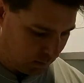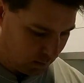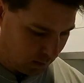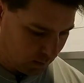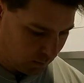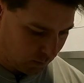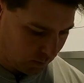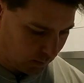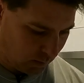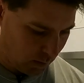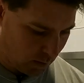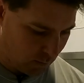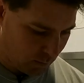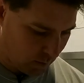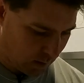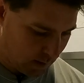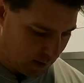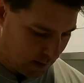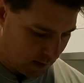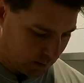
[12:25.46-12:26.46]
think I would have learnt
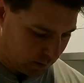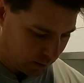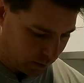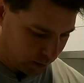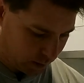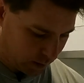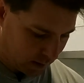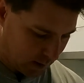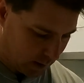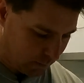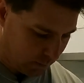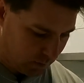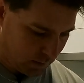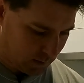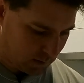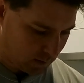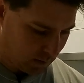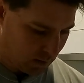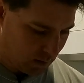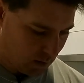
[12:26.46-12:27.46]
by now and sharpened
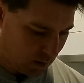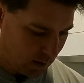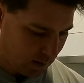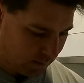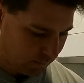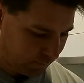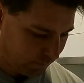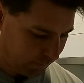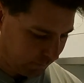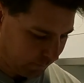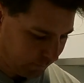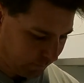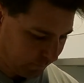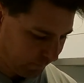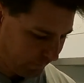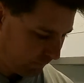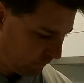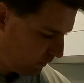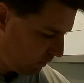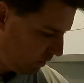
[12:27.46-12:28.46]
this knife.
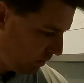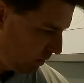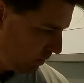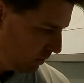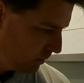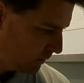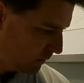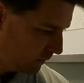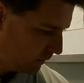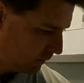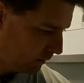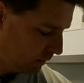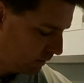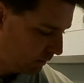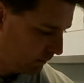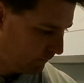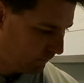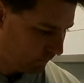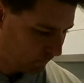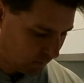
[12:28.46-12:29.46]
Useless
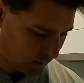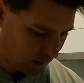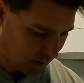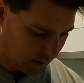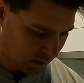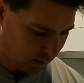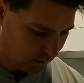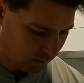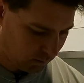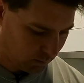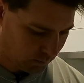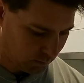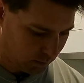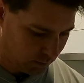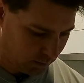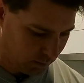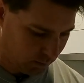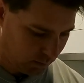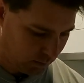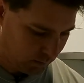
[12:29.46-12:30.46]
at cutting
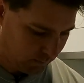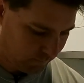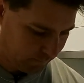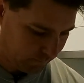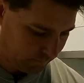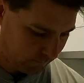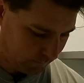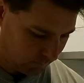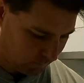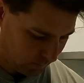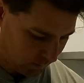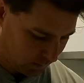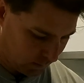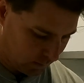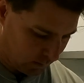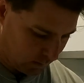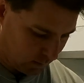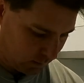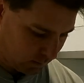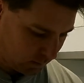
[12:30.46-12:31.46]
through
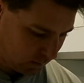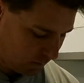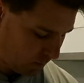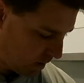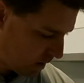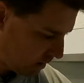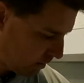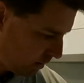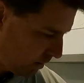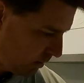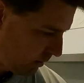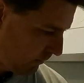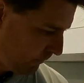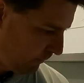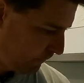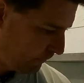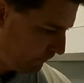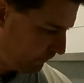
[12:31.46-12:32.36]
tomato.